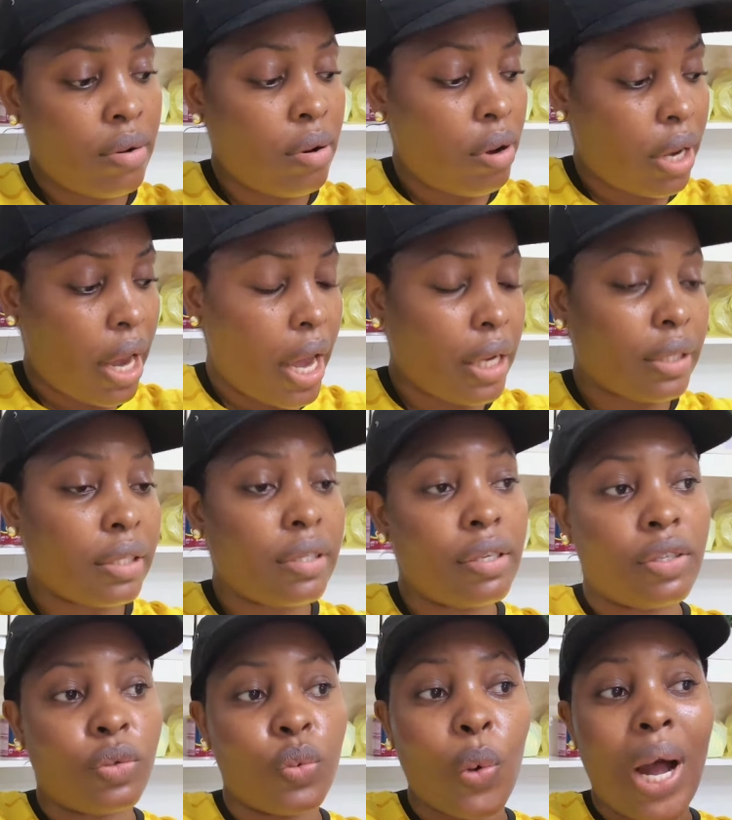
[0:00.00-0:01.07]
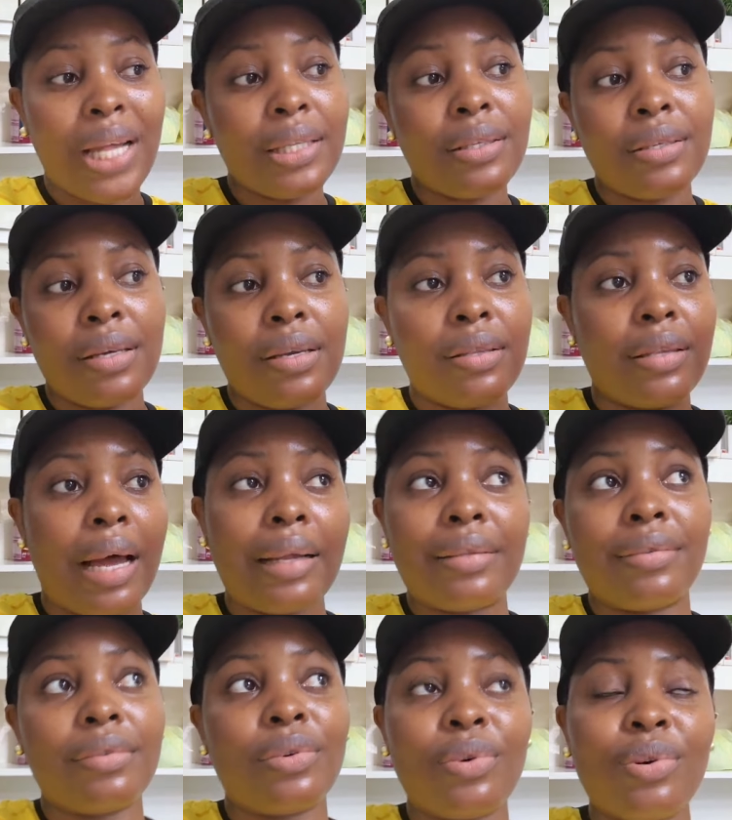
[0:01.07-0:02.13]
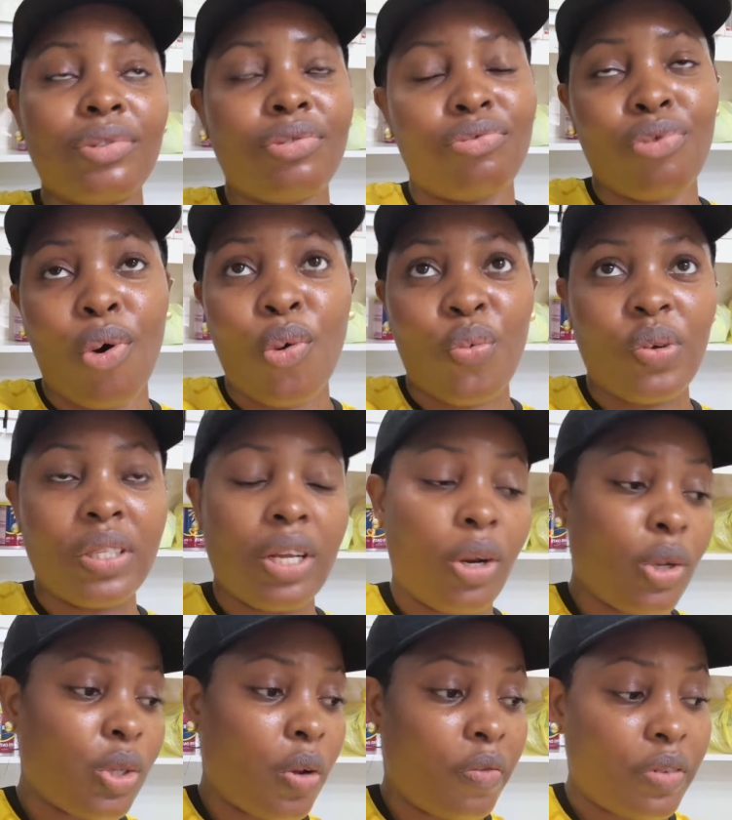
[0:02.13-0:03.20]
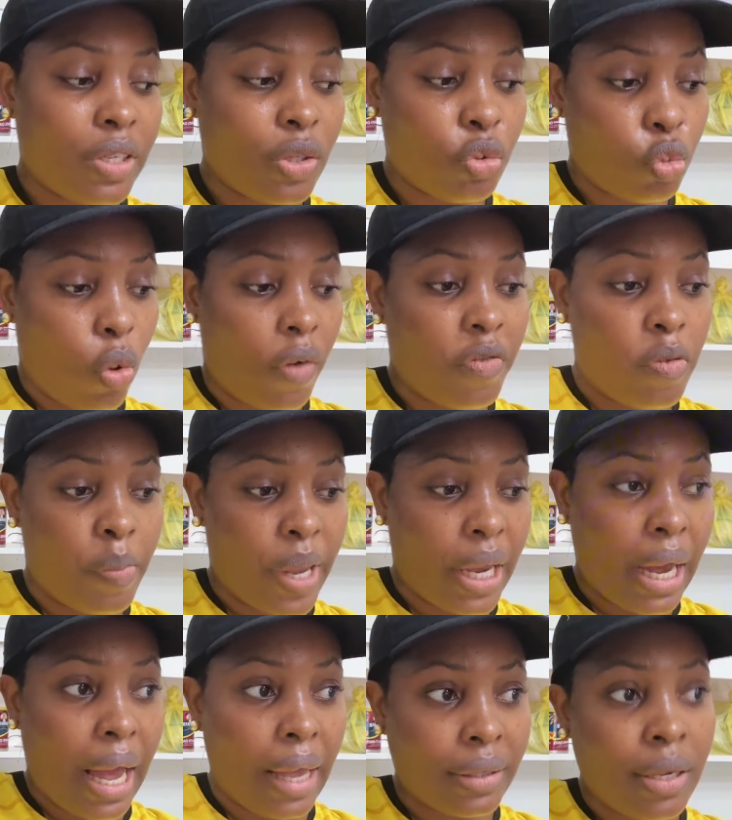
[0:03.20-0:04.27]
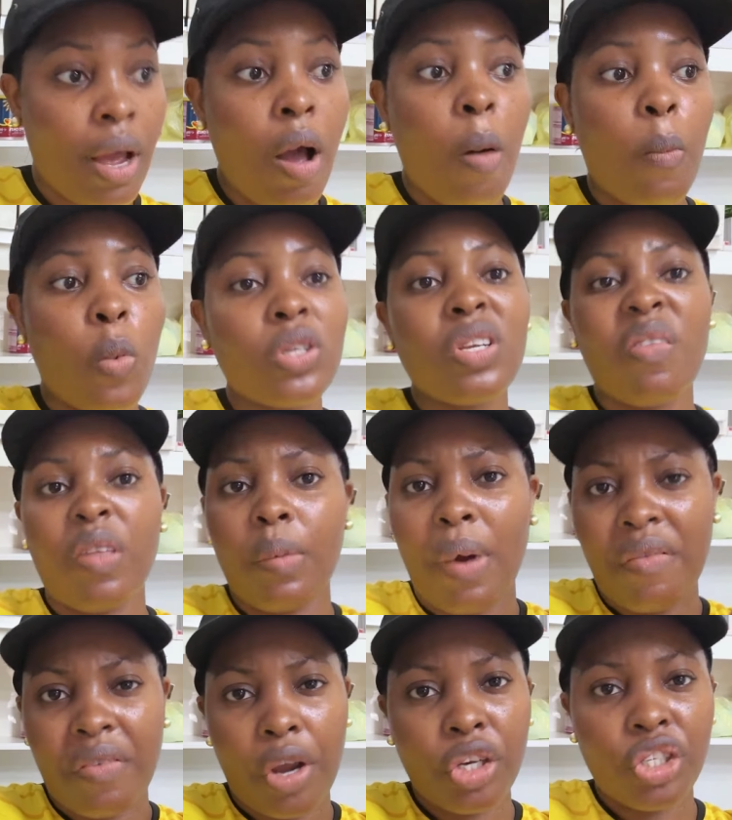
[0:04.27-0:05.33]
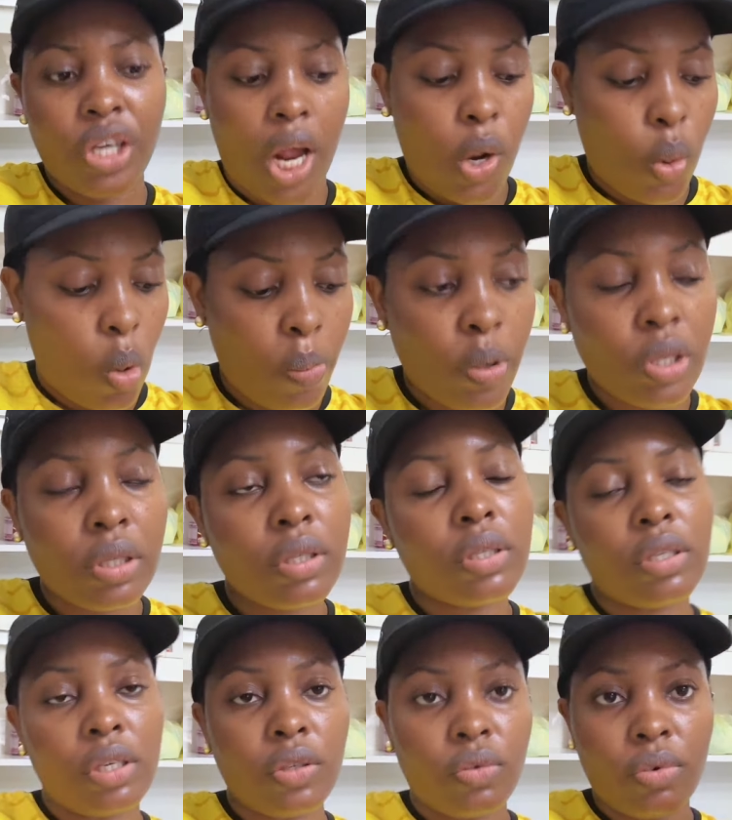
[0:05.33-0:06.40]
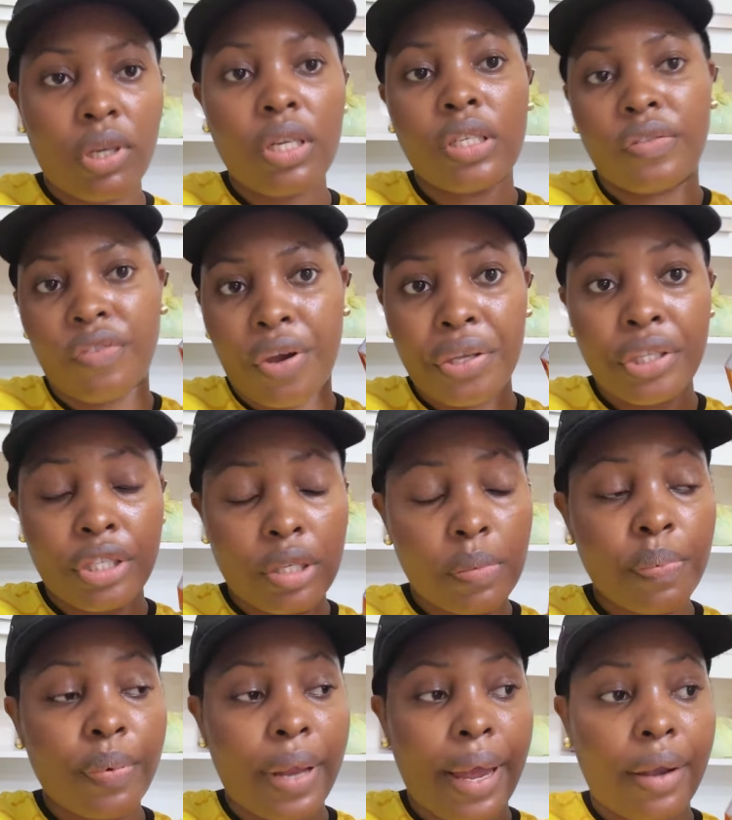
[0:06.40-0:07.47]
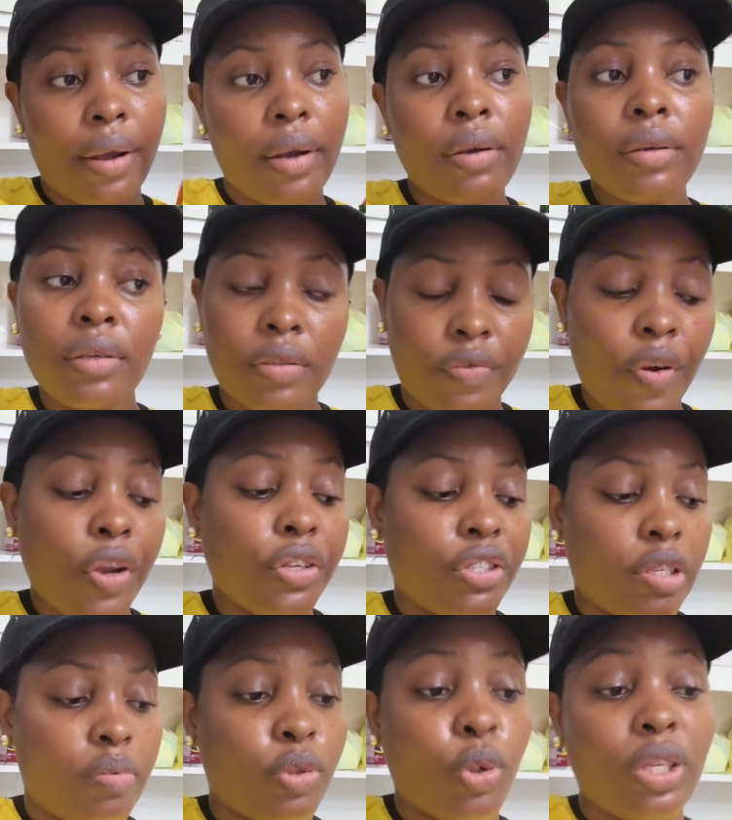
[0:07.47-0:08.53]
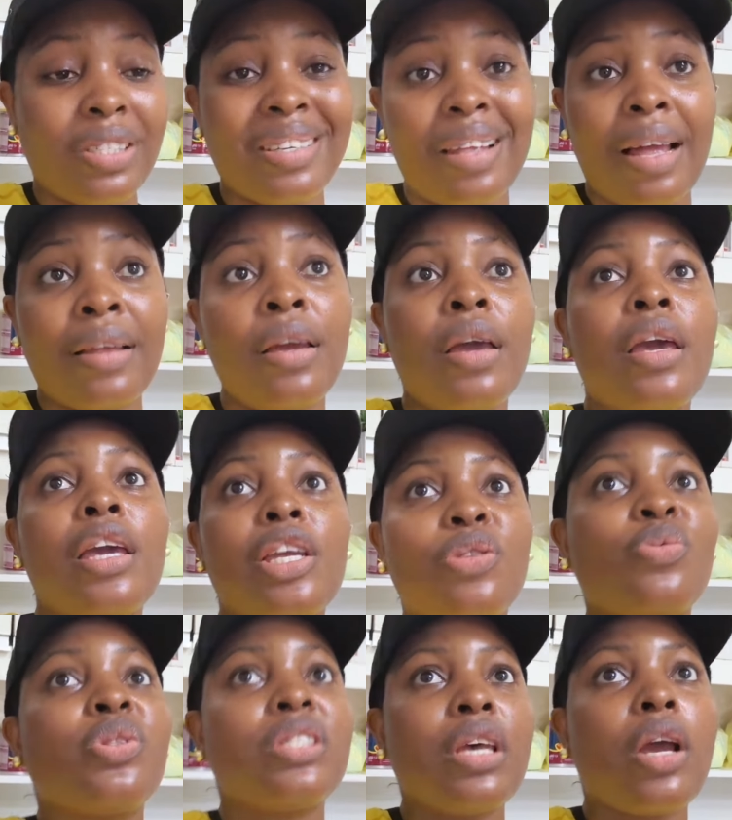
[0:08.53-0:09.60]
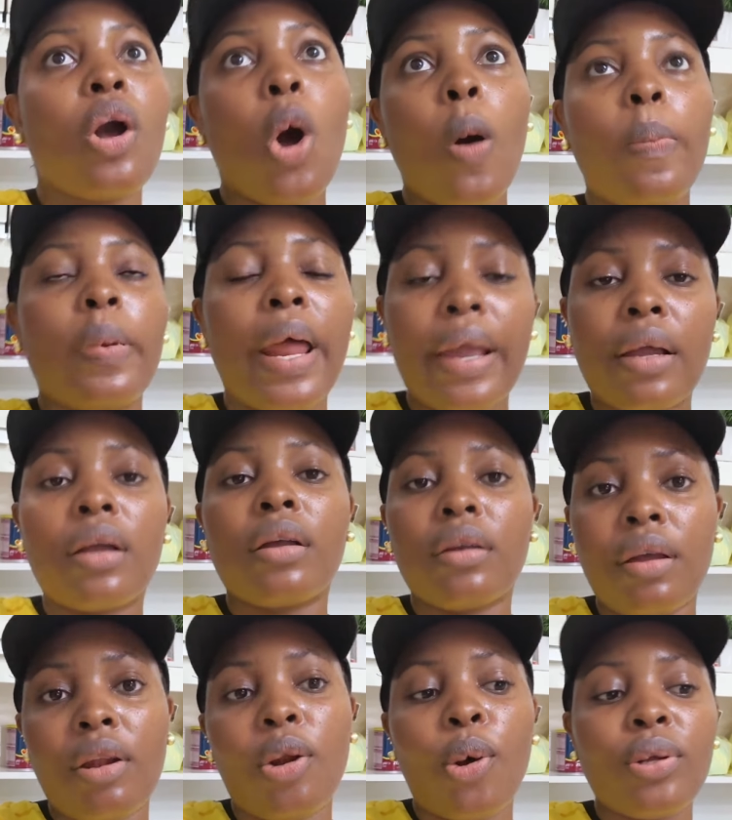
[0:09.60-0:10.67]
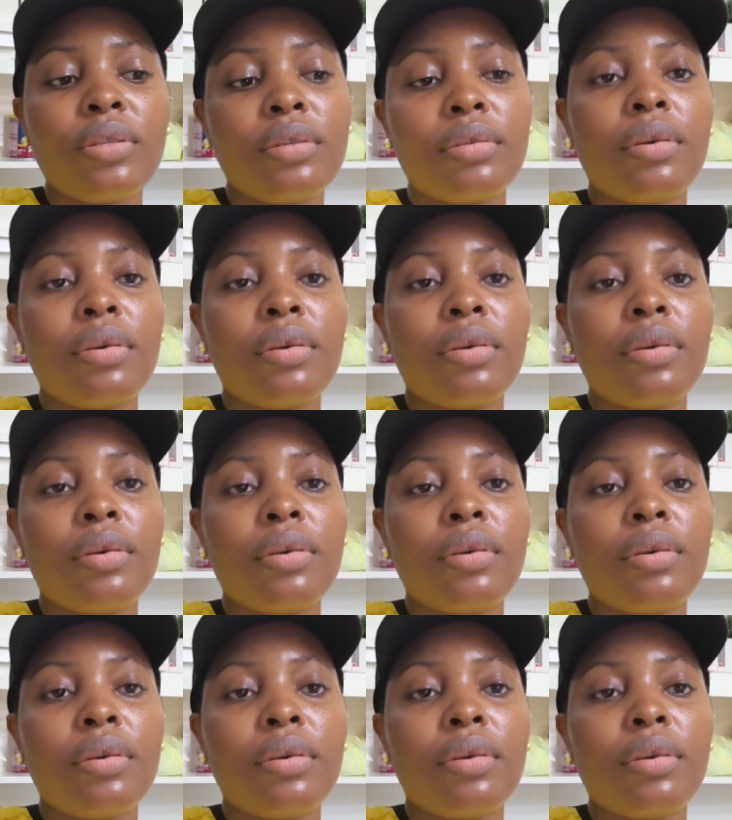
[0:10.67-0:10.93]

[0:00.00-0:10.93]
Okay, this is one thing that goes wrong with a lot of these waffle makers. Most of them are very shallow, but this one is very deep. Like, it's very deep. So it's that it will take up like a lot.